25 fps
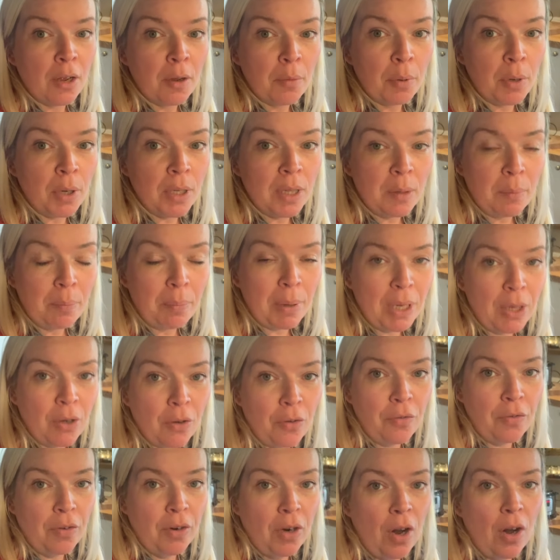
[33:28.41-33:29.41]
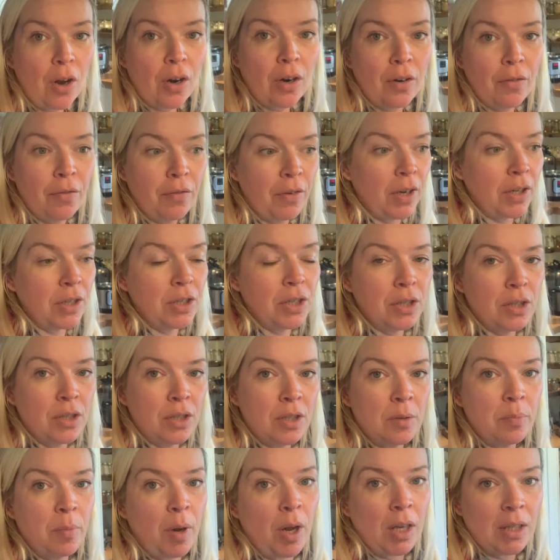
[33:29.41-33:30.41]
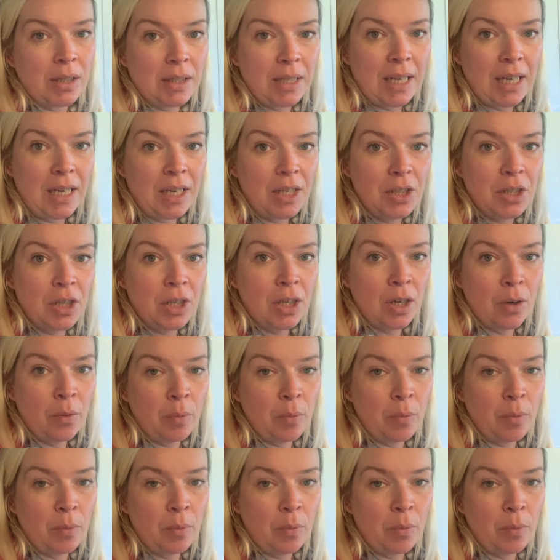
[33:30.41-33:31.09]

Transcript: putting the big oven on for just a small dish,